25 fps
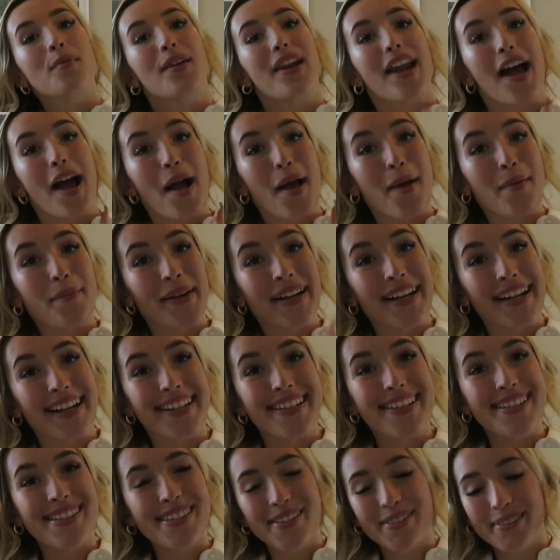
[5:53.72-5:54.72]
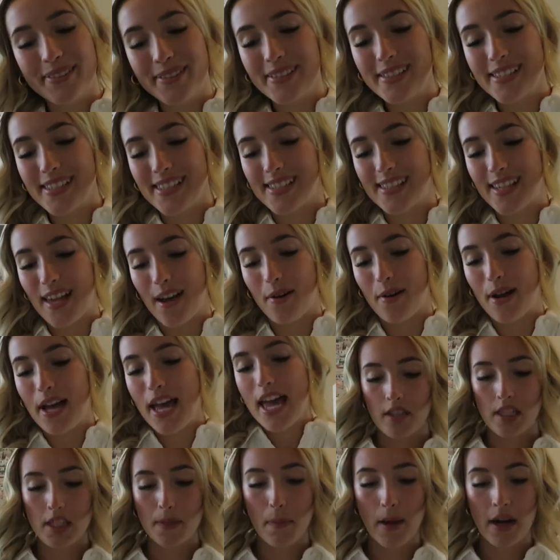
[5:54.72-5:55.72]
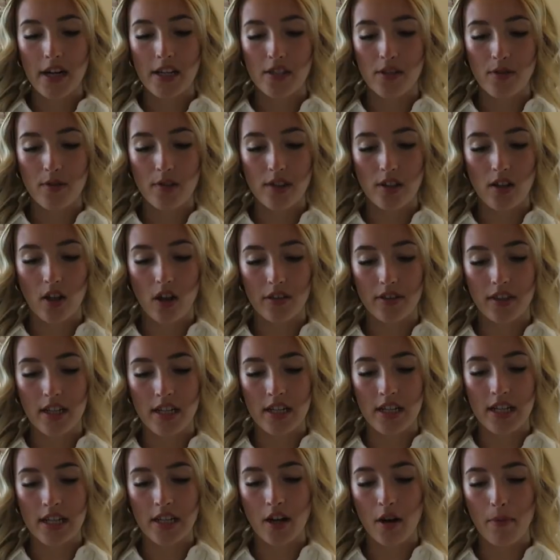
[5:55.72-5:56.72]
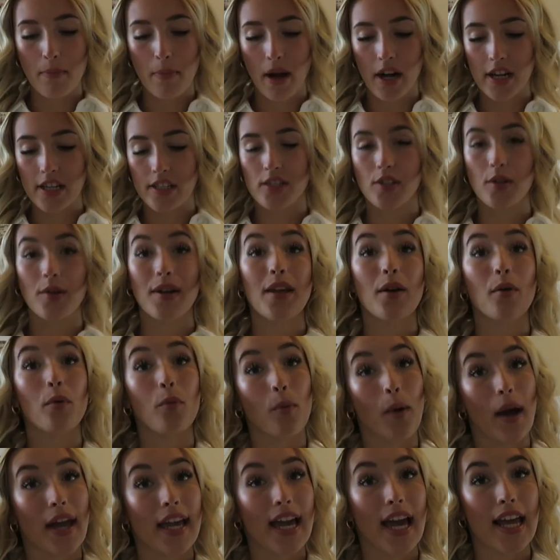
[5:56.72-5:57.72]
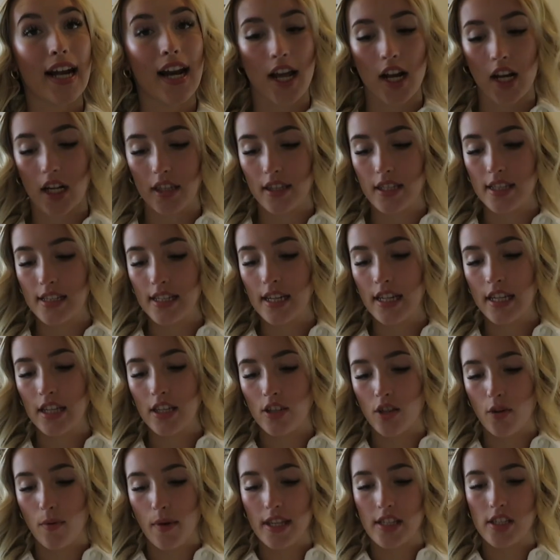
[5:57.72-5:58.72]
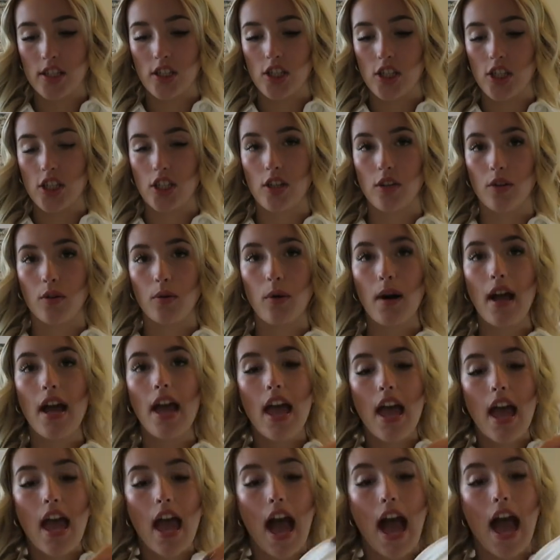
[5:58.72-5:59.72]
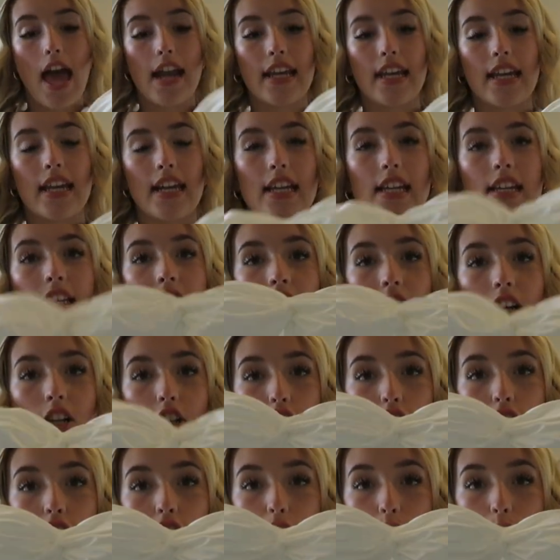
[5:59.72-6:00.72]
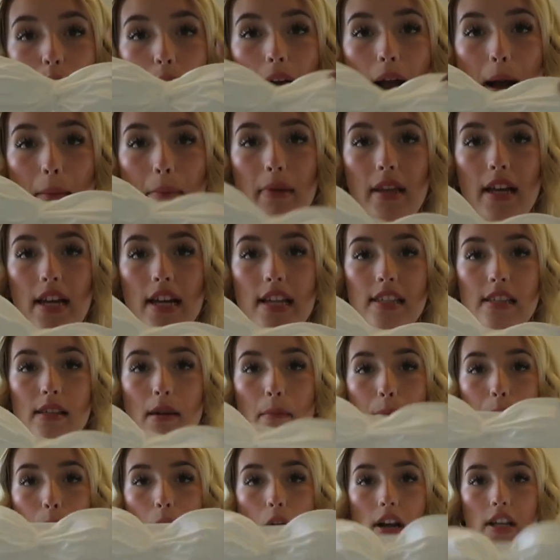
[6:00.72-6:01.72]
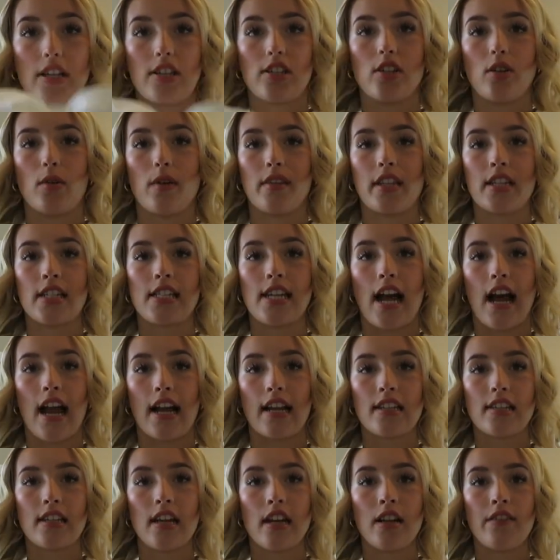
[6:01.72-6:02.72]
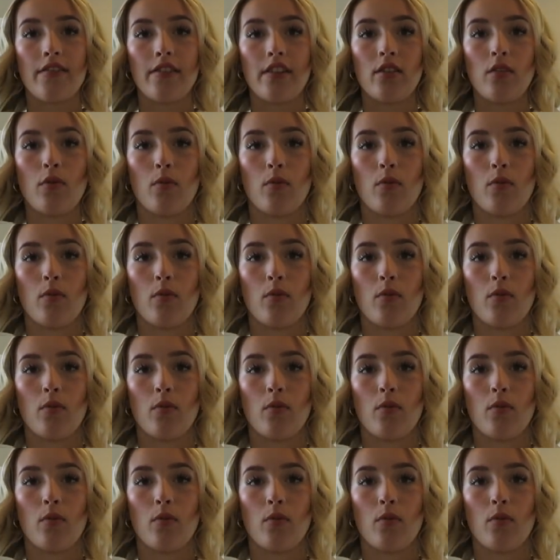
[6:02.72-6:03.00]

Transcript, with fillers: when I'm at school. So this bodysuit is called the Niko bodysuit in white, and I got this in a U S two, and it is a strapless bodysuit, and the tag is kind of in